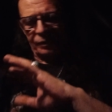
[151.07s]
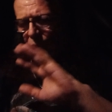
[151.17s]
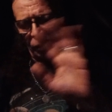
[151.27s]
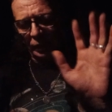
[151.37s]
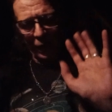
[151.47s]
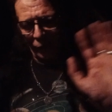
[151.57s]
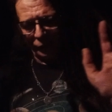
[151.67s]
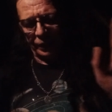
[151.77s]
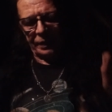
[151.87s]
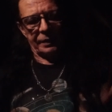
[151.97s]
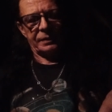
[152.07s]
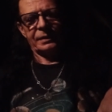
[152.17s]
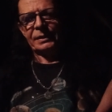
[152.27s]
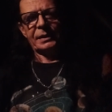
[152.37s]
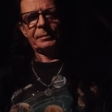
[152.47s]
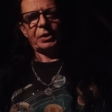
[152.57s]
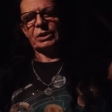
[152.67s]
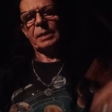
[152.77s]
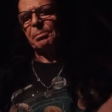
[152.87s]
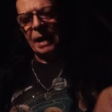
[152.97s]
all chaotic
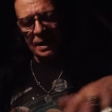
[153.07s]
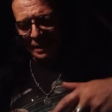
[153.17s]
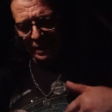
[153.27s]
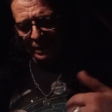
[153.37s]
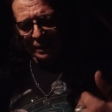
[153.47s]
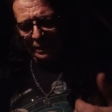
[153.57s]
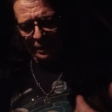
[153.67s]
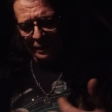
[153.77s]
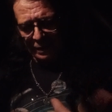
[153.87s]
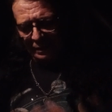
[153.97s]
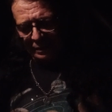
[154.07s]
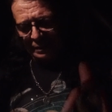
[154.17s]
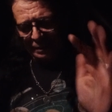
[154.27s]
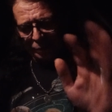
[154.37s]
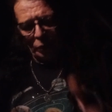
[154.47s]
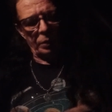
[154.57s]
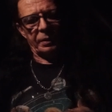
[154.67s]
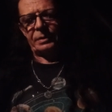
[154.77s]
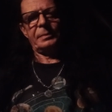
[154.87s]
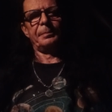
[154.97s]
because I passed the, the, the, the
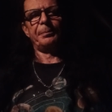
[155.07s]
border